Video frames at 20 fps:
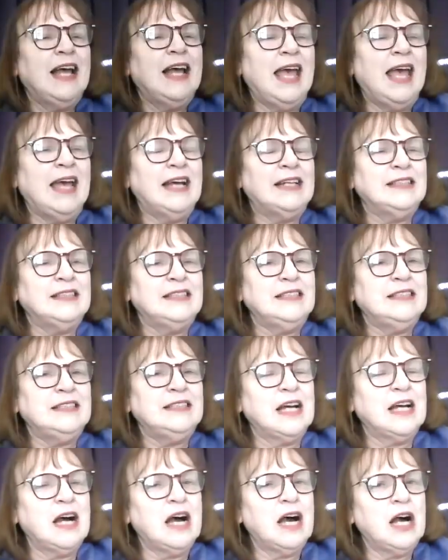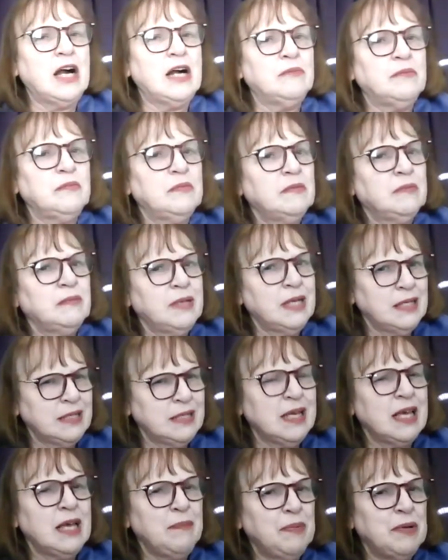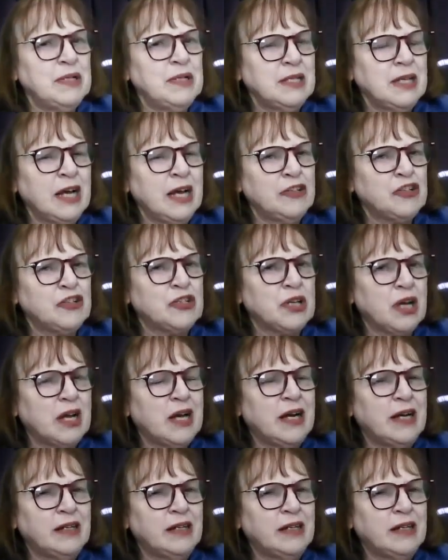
And let's keep in touch.